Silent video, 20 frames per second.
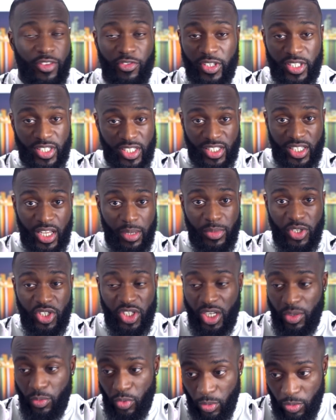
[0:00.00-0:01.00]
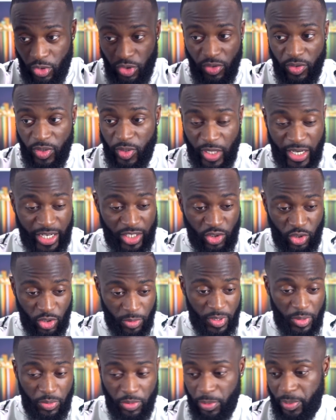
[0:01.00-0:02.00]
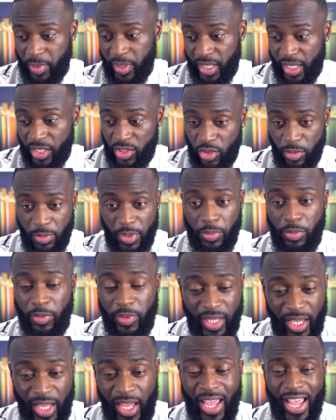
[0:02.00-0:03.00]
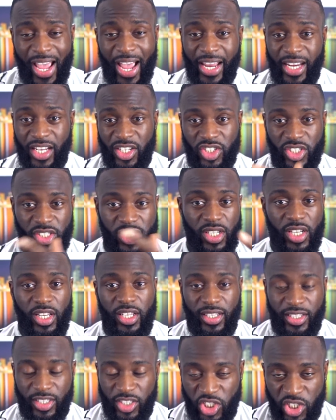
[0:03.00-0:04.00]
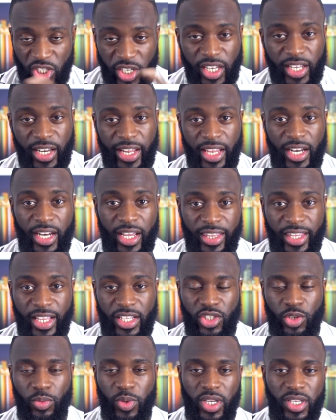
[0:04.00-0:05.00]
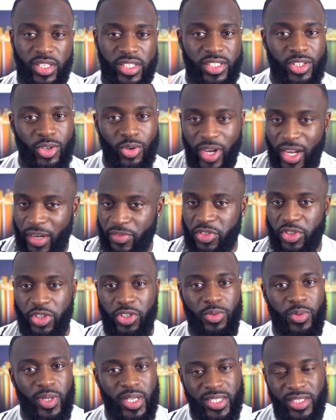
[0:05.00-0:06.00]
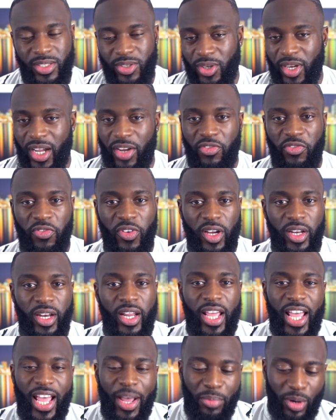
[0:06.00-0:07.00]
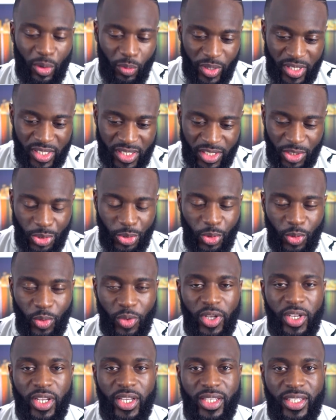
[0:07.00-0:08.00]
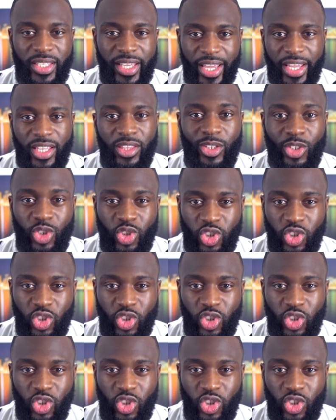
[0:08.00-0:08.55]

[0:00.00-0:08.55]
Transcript: if there's the same machine, we'll do like two people be there, two people there. And it's just circulating like that. So we can still have jokes, we can still have fun, but we're still getting the